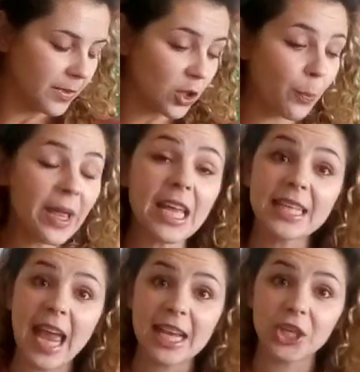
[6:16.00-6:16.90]
So pay
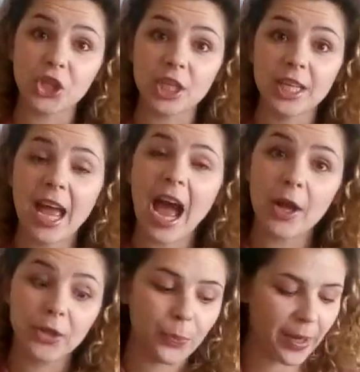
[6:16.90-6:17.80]
attention how
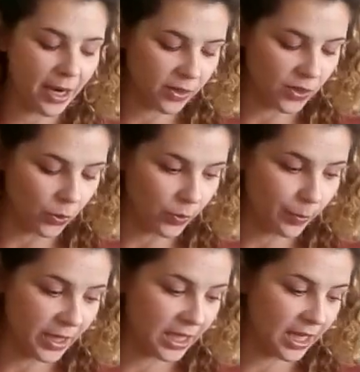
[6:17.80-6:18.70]
the pairs don't
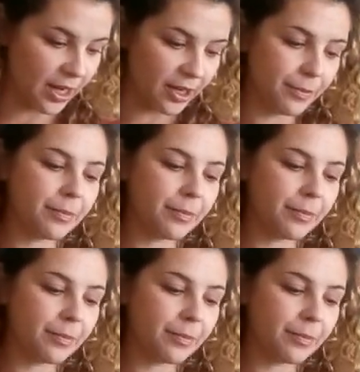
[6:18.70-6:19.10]
repeat here.